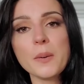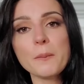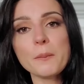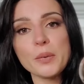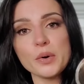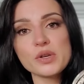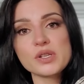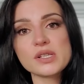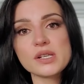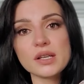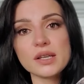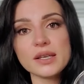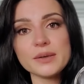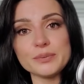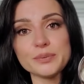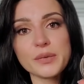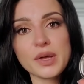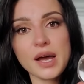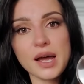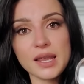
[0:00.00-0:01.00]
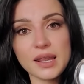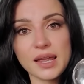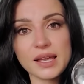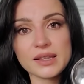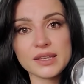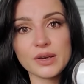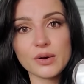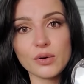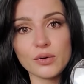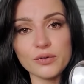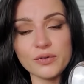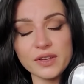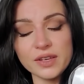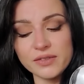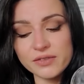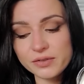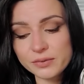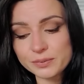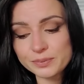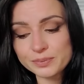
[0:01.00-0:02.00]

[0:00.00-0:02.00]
Personally, I like the Eau Vive